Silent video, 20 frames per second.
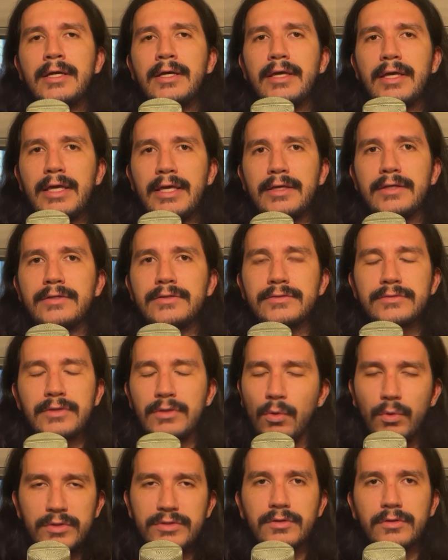is
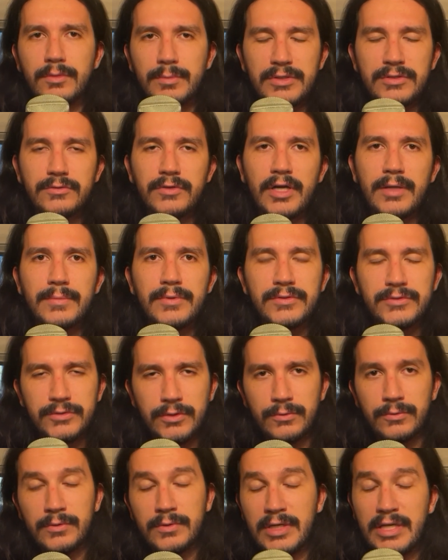always going to be Stripe.
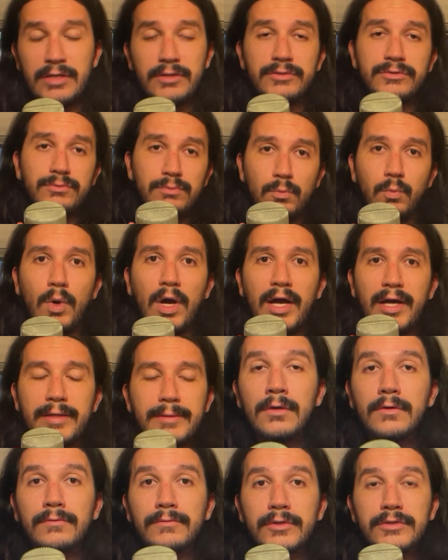So here's why.
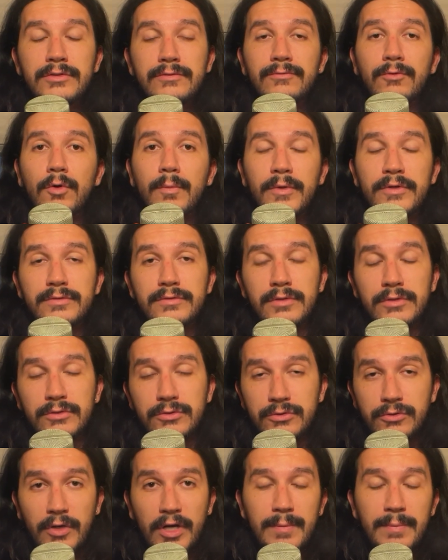First and foremost,
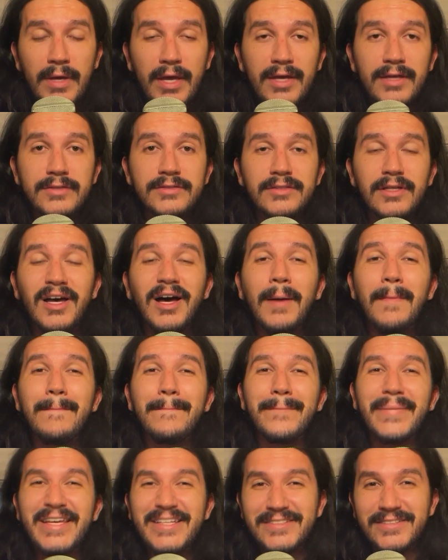Stripe has
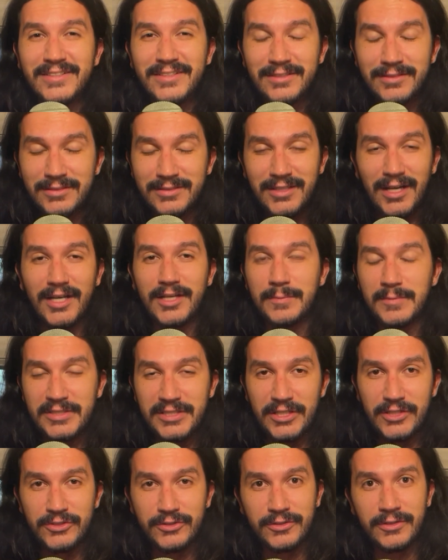amazing
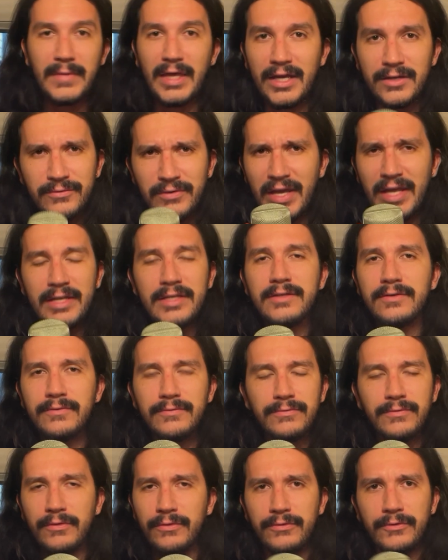documentation. Out of any
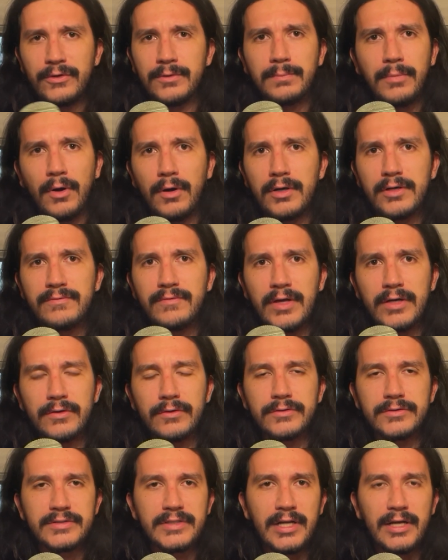of the third party
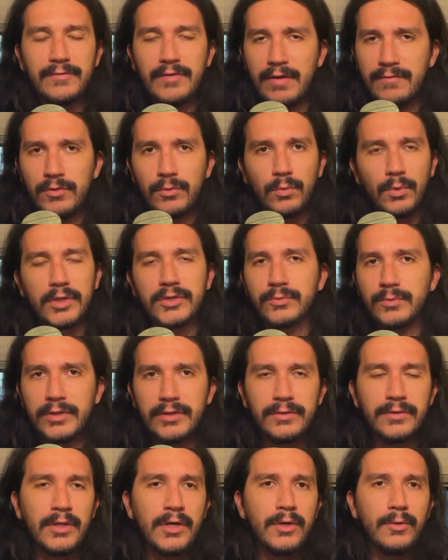vendors that I've ever worked
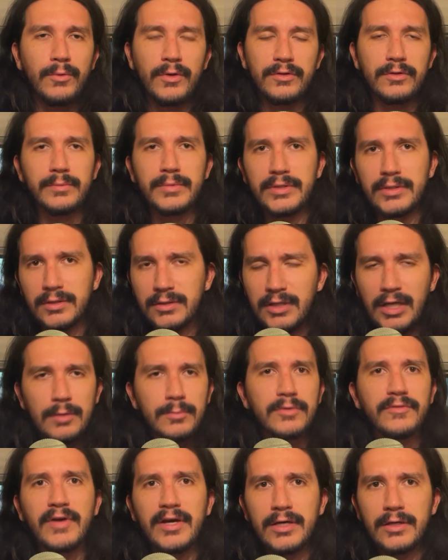with, whether it be a cloud
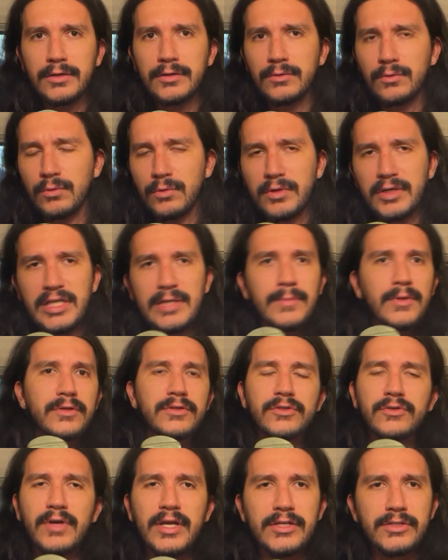provider or an email
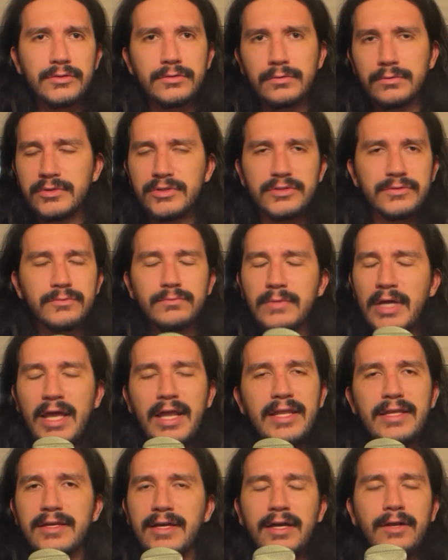integration or just
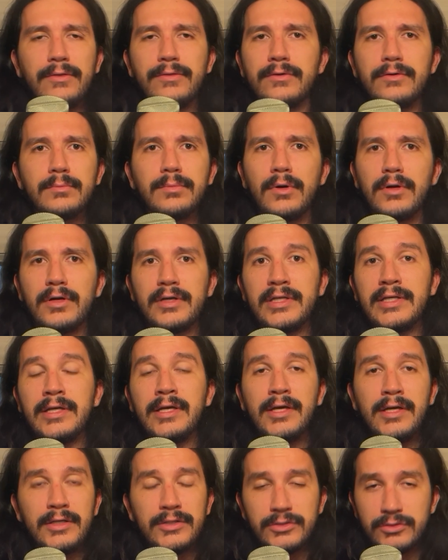any kind of third party,
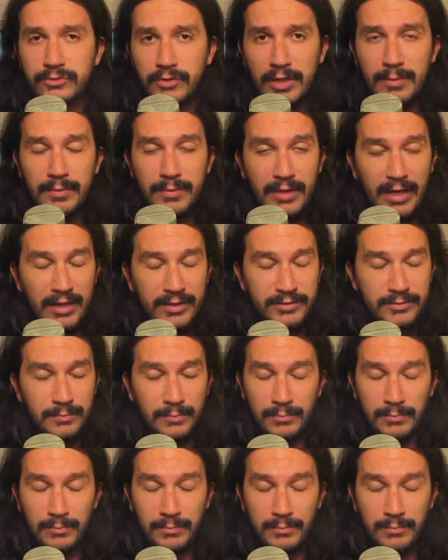Stripe has